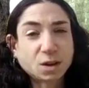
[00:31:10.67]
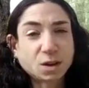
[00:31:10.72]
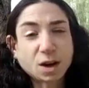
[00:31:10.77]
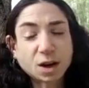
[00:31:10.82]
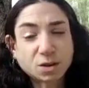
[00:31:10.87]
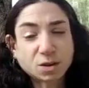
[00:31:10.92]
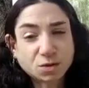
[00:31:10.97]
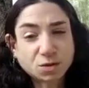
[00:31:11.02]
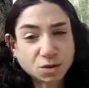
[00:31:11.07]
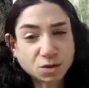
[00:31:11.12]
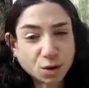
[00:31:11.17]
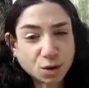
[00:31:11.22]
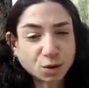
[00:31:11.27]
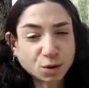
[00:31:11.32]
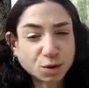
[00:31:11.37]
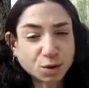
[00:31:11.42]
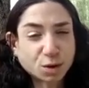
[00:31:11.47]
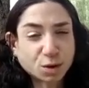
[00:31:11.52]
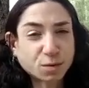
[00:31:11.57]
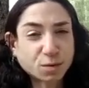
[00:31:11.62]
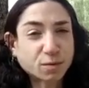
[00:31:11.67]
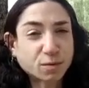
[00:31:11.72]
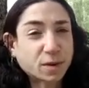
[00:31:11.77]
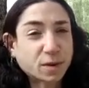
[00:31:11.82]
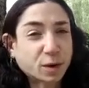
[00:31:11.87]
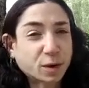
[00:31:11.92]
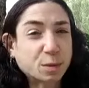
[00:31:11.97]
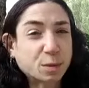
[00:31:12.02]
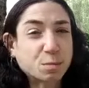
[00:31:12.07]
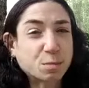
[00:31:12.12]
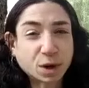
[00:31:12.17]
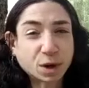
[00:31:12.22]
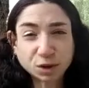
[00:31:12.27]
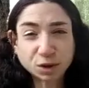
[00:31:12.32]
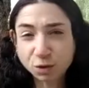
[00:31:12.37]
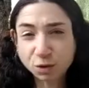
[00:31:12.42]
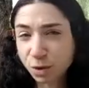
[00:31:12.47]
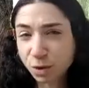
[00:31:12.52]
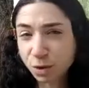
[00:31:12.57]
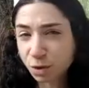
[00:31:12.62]
I don't cook very
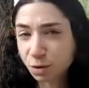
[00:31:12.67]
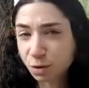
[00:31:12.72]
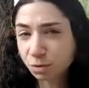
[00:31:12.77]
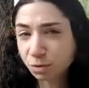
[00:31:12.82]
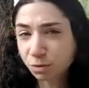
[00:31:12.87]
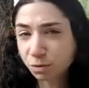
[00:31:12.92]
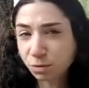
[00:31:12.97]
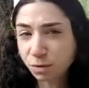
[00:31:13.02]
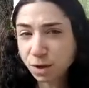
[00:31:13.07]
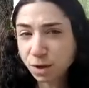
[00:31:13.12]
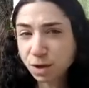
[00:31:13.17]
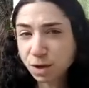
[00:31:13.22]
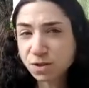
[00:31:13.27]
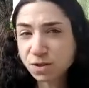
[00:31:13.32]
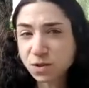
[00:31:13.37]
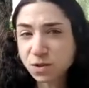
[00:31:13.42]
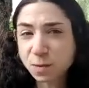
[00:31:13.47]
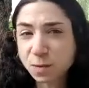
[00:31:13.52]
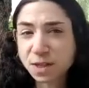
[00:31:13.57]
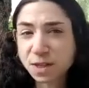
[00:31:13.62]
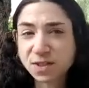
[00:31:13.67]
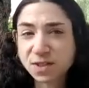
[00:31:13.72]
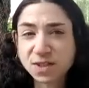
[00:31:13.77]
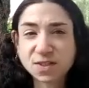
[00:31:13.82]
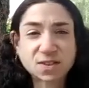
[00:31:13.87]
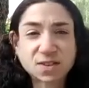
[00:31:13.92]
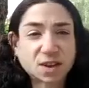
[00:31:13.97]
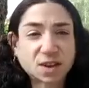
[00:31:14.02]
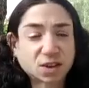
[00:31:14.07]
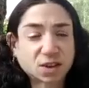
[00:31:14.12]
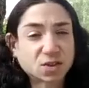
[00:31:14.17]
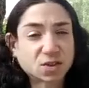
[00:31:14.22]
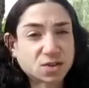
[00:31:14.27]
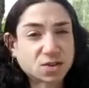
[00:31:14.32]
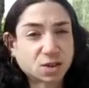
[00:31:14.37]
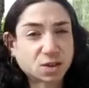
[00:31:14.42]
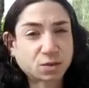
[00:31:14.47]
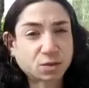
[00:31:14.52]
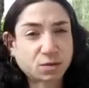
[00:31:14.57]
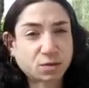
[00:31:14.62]
much with gluten-free just because it's not a
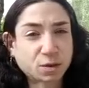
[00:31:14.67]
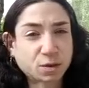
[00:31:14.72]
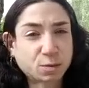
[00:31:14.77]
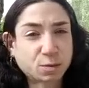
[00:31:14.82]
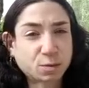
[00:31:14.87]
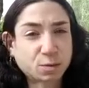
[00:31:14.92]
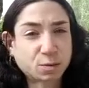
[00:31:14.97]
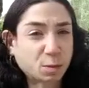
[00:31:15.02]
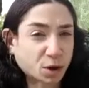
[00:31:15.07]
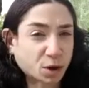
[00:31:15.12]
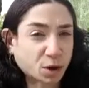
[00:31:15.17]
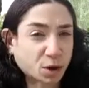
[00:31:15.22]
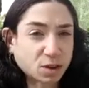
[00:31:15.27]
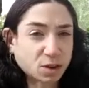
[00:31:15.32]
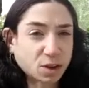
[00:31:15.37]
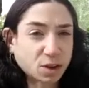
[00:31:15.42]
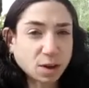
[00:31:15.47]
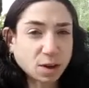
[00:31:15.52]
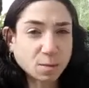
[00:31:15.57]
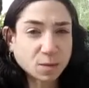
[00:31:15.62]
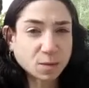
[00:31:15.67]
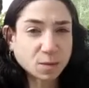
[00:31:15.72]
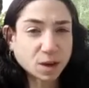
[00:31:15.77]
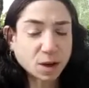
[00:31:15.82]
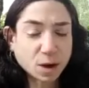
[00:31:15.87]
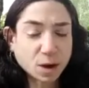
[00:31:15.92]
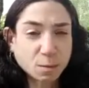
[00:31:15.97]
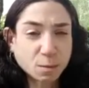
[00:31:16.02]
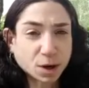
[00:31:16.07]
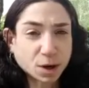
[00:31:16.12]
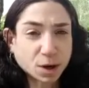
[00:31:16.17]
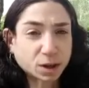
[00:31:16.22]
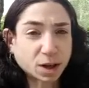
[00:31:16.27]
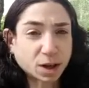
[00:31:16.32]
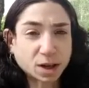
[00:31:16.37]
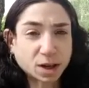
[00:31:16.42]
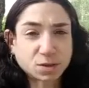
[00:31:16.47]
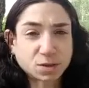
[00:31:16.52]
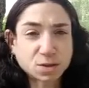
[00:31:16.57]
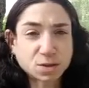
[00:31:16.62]
concern for me personally, but
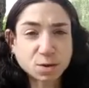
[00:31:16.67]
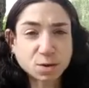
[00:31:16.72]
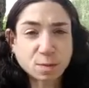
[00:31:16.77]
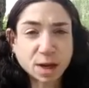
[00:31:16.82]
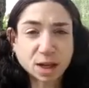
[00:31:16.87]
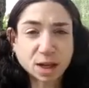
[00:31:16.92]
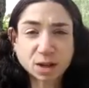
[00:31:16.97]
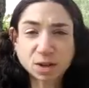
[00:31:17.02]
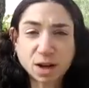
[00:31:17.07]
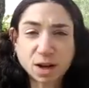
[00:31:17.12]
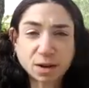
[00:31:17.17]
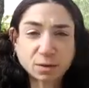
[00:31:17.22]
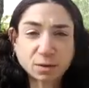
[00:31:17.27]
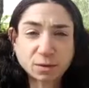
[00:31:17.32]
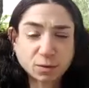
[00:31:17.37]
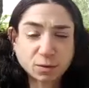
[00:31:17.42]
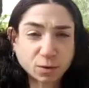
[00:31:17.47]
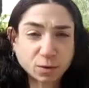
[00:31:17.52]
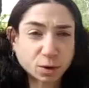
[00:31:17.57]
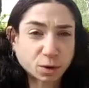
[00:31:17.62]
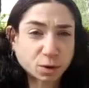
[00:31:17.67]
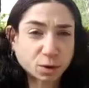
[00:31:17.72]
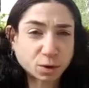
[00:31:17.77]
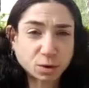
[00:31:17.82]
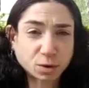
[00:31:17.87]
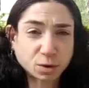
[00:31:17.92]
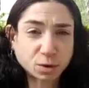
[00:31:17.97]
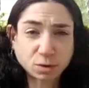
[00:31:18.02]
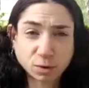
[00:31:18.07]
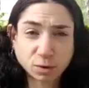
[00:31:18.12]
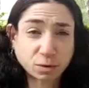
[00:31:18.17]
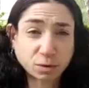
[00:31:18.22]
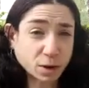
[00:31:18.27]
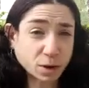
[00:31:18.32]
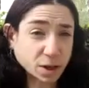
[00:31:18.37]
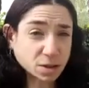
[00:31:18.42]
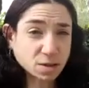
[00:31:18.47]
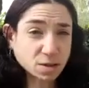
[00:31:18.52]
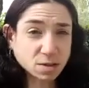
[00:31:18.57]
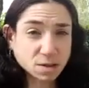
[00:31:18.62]
I do bake a lot for gluten-free
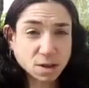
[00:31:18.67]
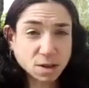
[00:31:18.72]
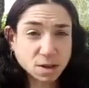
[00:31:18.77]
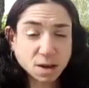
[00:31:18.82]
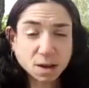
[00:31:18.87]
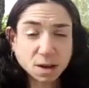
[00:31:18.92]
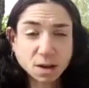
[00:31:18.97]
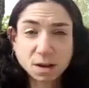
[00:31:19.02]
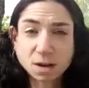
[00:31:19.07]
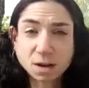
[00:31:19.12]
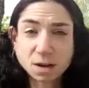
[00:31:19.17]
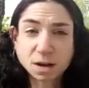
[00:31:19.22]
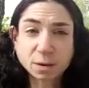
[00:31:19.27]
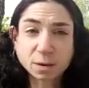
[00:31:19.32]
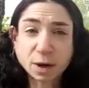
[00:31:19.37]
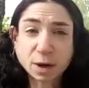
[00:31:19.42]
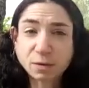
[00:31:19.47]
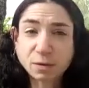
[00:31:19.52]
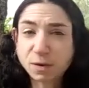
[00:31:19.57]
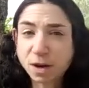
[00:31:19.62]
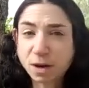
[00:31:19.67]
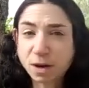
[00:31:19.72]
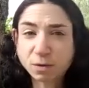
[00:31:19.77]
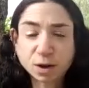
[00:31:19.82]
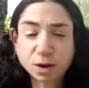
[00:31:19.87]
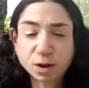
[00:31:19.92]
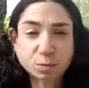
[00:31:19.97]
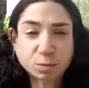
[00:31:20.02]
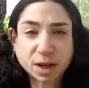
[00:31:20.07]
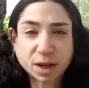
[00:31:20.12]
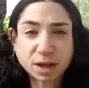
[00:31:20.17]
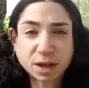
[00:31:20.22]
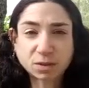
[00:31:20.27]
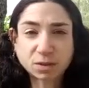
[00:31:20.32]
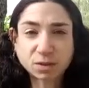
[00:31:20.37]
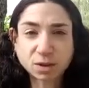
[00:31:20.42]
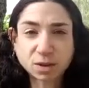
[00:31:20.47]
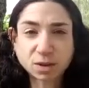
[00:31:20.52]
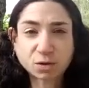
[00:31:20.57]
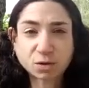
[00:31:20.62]
friends. My favorite blend
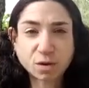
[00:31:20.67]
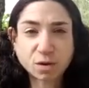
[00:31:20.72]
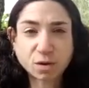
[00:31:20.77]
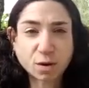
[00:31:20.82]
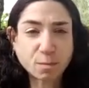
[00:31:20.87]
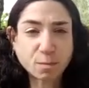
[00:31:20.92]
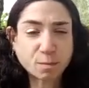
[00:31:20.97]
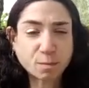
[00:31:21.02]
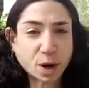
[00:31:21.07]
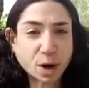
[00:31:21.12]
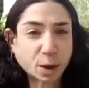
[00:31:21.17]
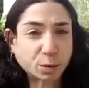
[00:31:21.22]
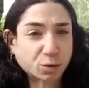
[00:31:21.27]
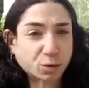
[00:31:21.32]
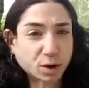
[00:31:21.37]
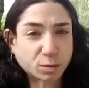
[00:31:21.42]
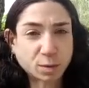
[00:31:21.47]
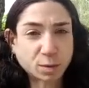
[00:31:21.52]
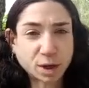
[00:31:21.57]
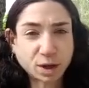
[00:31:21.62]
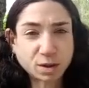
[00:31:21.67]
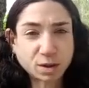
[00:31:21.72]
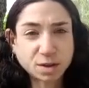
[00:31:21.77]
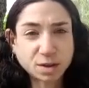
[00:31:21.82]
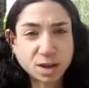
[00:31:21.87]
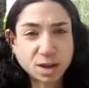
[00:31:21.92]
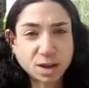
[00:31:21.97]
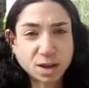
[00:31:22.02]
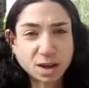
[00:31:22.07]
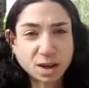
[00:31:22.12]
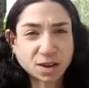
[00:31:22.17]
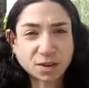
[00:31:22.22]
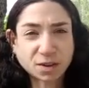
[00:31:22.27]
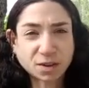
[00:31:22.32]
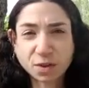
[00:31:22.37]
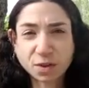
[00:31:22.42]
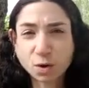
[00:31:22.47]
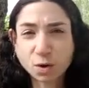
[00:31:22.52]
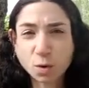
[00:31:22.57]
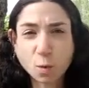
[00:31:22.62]
is from Bob's Red Mill. I think
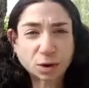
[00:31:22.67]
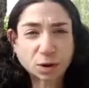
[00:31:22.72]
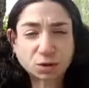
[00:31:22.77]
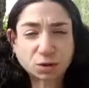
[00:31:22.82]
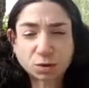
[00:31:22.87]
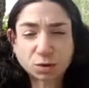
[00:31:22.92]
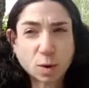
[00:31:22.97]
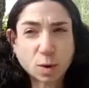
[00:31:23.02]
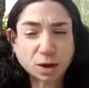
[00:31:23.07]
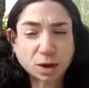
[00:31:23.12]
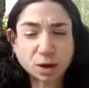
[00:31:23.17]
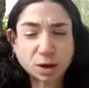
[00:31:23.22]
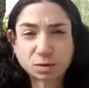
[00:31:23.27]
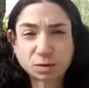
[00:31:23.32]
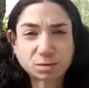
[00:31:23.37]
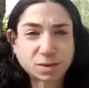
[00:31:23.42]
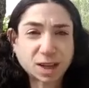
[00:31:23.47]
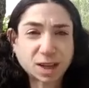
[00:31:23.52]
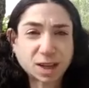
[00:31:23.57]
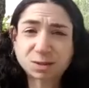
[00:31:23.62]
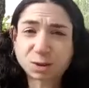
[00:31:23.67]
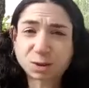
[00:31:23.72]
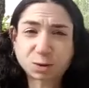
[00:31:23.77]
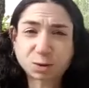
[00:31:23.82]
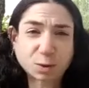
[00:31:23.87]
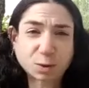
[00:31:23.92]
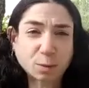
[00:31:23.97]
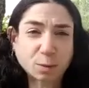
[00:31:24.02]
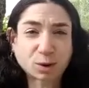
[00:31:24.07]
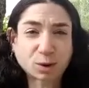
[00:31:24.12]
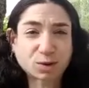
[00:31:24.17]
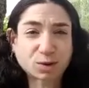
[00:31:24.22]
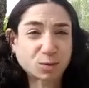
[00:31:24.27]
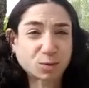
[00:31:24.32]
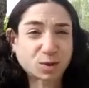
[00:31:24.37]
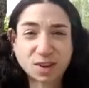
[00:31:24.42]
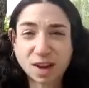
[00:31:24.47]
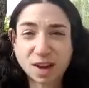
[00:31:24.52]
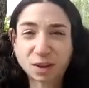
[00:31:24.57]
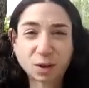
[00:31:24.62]
it's the 1-to-1. I don't remember
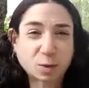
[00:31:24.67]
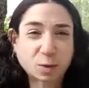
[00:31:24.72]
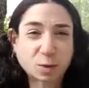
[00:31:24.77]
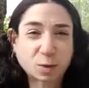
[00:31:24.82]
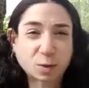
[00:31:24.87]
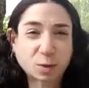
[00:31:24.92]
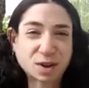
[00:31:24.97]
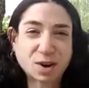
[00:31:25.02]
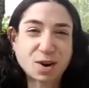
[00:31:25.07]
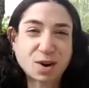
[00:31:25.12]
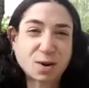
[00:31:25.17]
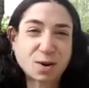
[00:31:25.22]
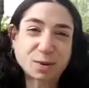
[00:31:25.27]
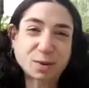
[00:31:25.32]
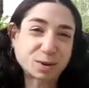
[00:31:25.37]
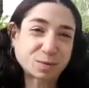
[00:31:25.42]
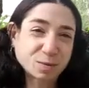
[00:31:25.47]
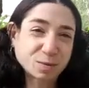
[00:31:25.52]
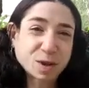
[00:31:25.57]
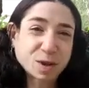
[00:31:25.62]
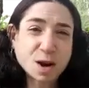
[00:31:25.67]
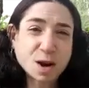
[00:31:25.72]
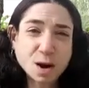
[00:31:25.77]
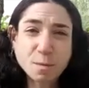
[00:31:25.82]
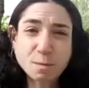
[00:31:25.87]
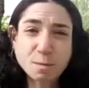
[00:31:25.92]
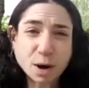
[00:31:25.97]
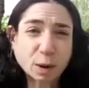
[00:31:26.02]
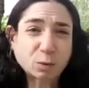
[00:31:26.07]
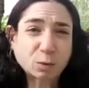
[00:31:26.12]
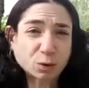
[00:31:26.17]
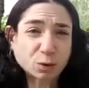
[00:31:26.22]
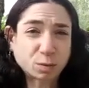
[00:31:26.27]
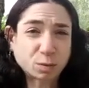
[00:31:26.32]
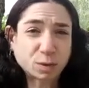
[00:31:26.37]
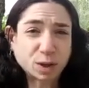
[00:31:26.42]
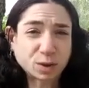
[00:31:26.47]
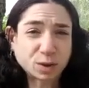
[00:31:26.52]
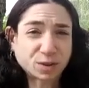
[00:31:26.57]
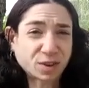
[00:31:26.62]
exactly what they call it, but Bob's Red
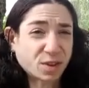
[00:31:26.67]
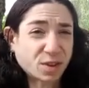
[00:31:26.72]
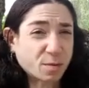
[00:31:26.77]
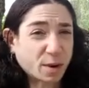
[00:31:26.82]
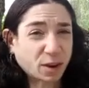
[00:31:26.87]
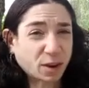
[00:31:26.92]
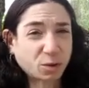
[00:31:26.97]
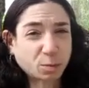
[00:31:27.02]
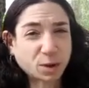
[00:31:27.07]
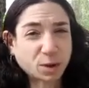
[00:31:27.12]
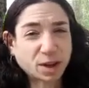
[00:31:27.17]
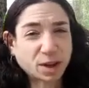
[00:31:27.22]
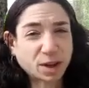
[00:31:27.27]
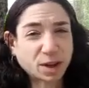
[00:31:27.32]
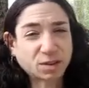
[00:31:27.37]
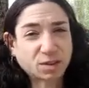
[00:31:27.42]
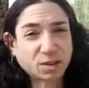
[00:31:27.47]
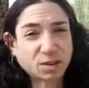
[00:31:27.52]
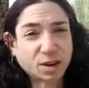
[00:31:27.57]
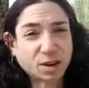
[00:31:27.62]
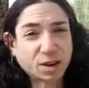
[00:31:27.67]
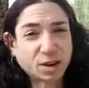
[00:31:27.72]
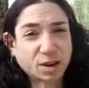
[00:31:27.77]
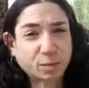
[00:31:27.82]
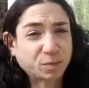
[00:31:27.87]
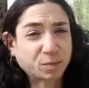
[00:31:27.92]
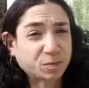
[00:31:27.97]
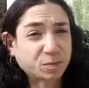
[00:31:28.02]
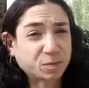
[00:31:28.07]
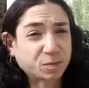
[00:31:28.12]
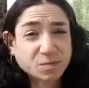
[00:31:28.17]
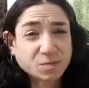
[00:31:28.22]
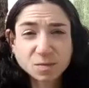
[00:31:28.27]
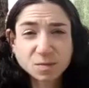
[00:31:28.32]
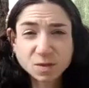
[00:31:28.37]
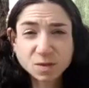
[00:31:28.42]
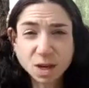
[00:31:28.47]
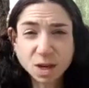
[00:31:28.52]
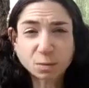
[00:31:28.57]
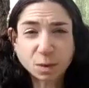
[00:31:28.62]
Mill does the best blend,
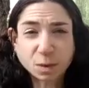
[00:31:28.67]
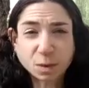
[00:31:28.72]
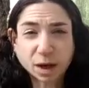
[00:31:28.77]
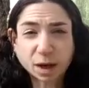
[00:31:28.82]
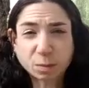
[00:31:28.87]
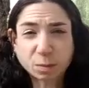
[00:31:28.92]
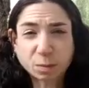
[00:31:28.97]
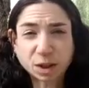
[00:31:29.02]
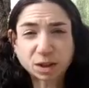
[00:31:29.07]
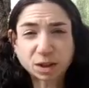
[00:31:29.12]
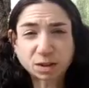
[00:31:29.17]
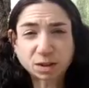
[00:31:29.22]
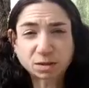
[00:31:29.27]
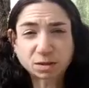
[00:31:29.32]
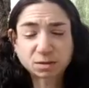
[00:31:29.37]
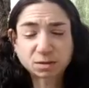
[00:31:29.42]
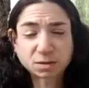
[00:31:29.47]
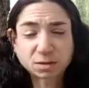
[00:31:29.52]
in my opinion.